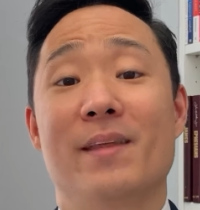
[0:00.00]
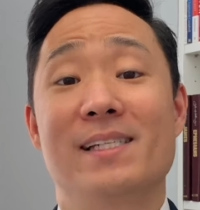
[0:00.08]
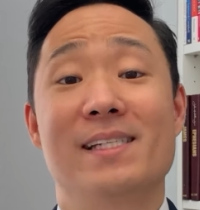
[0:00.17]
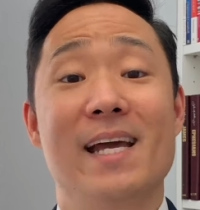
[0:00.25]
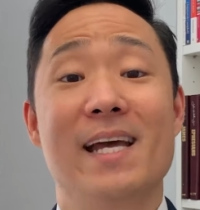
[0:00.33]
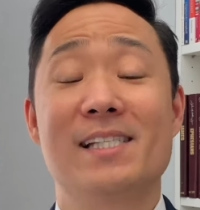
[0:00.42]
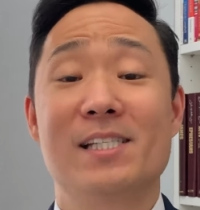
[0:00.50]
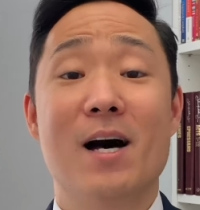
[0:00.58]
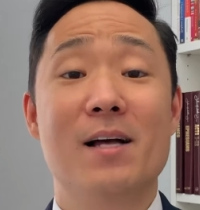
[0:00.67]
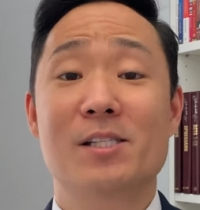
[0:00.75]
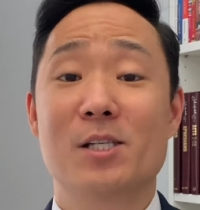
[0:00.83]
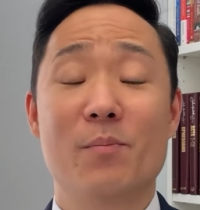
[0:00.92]
they say it's
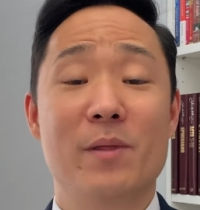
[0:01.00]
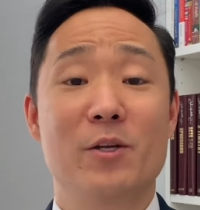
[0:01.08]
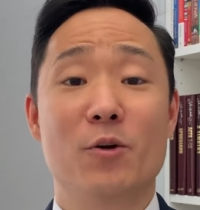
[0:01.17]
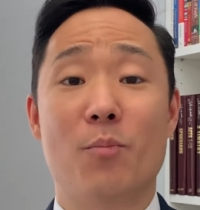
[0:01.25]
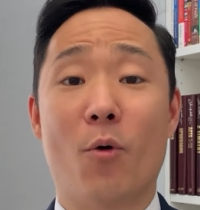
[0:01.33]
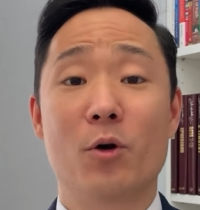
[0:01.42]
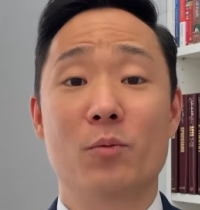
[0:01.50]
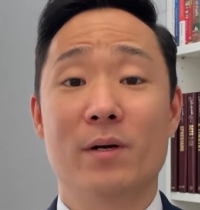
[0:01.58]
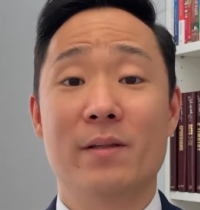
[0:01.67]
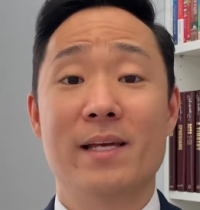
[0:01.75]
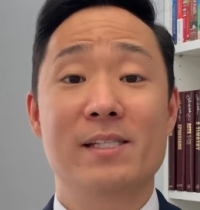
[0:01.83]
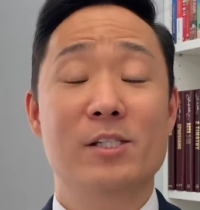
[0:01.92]
not something you're born
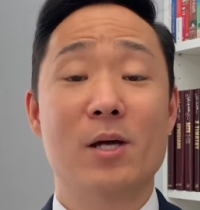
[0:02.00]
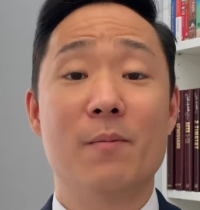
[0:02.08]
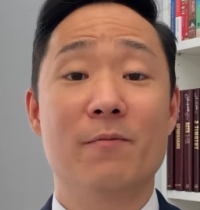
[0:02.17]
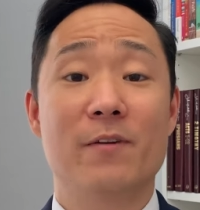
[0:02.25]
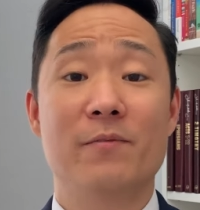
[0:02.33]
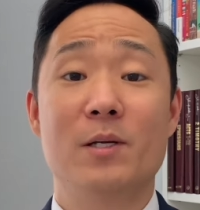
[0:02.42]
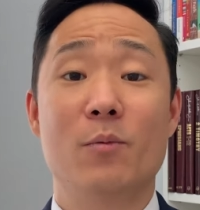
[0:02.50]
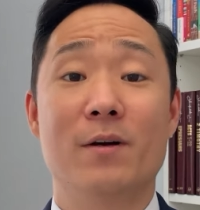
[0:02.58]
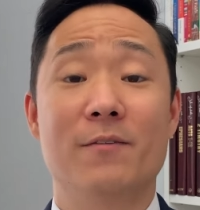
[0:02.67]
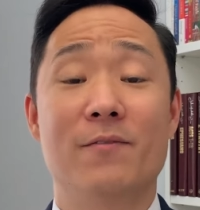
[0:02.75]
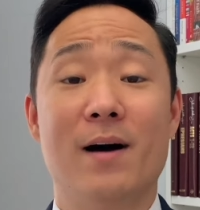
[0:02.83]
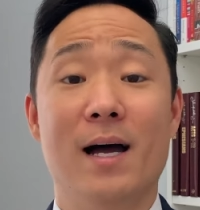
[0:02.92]
with, as Psalm
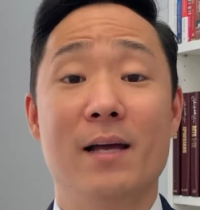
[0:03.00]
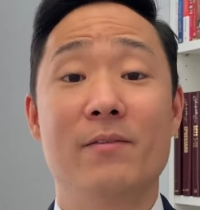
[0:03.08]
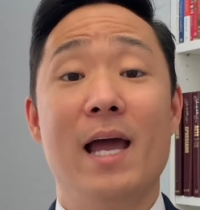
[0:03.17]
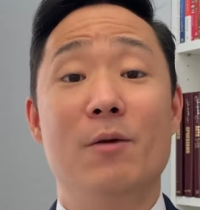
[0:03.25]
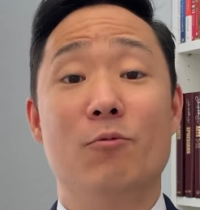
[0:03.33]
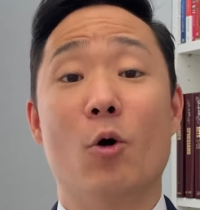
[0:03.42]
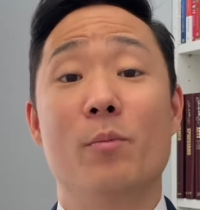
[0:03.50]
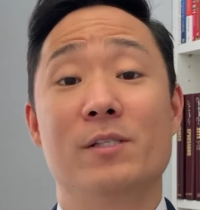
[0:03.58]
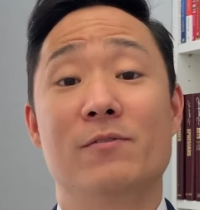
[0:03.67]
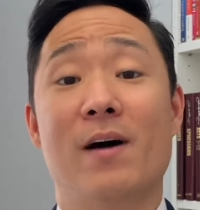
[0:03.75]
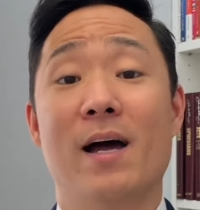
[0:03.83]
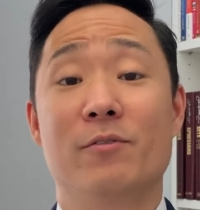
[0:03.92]
51:5 and Romans
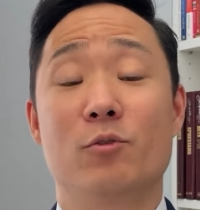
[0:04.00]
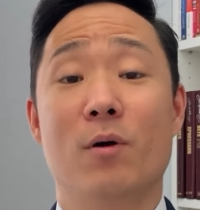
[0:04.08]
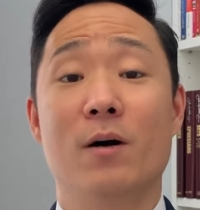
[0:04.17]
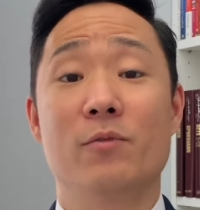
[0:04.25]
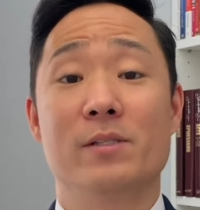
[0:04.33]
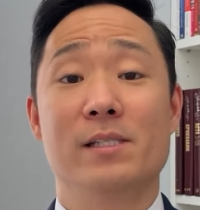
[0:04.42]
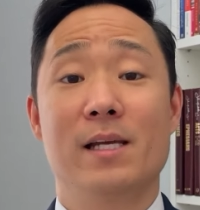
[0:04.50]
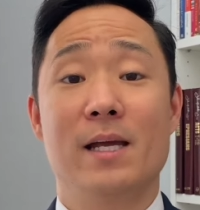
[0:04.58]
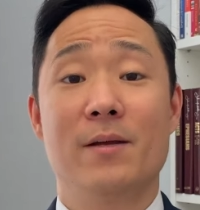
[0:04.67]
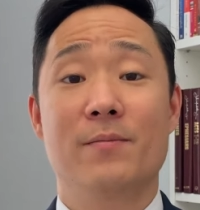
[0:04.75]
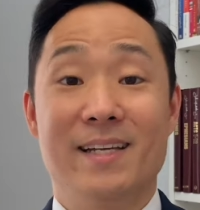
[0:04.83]
5:12 would say.